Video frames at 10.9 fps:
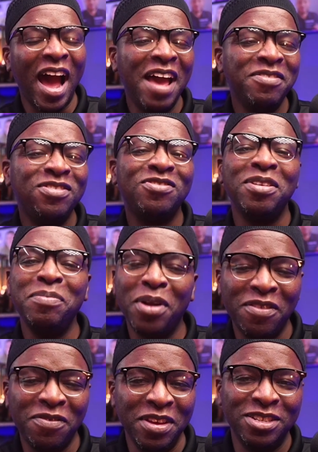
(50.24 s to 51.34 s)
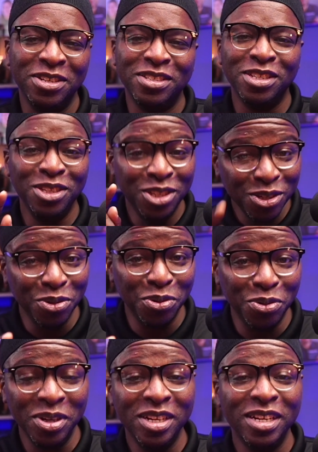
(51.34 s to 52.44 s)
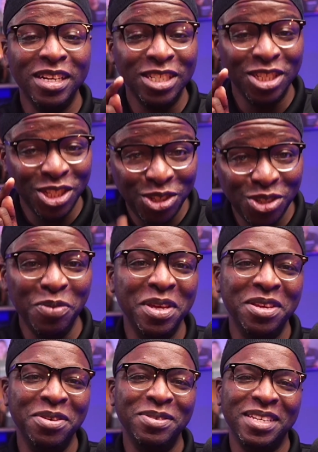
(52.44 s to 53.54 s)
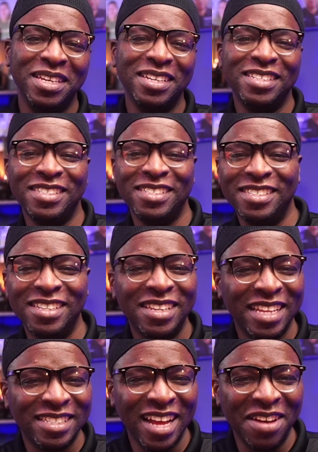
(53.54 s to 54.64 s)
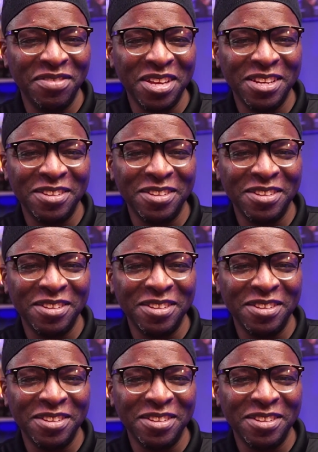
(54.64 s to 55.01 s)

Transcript: five StreamYard features you should be using. Let's dive